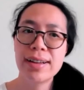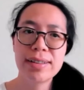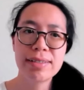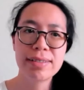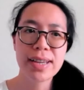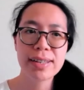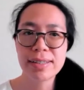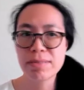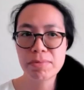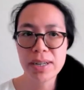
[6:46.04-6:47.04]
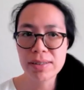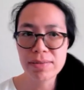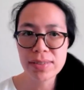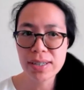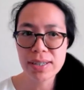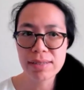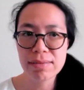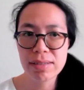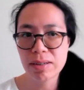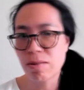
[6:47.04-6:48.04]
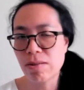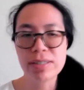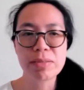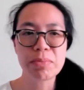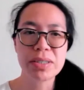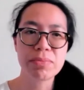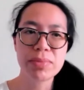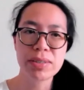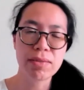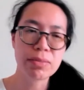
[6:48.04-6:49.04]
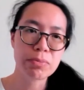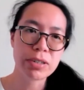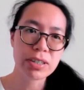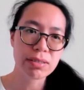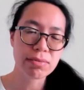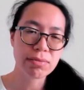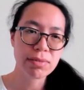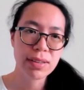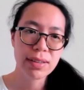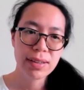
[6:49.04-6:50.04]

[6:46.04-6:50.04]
uh, that is one of the the core symptoms of depression.